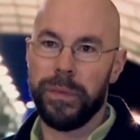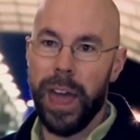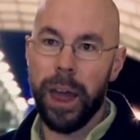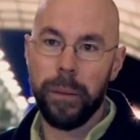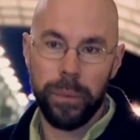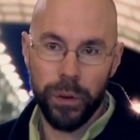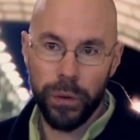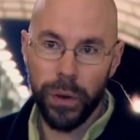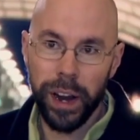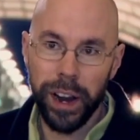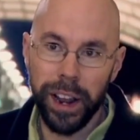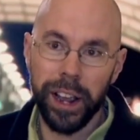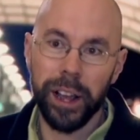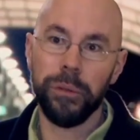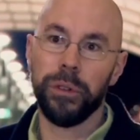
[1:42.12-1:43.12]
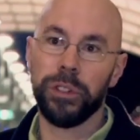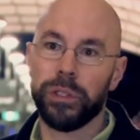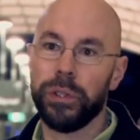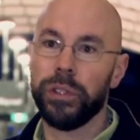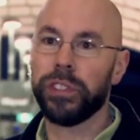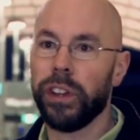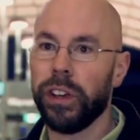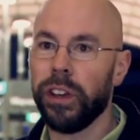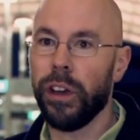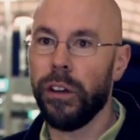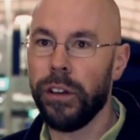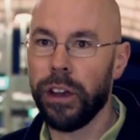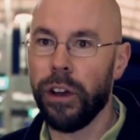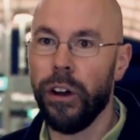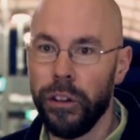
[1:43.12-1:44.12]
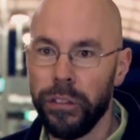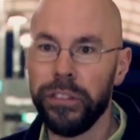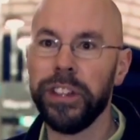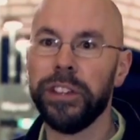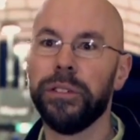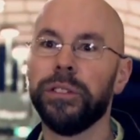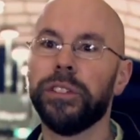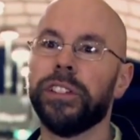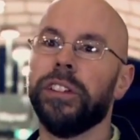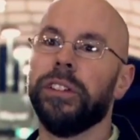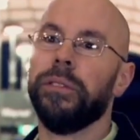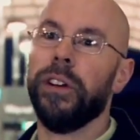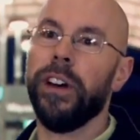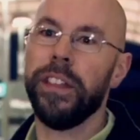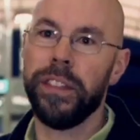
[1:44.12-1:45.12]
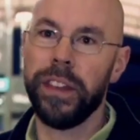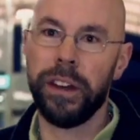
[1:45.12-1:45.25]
that prayer was also going on the altar right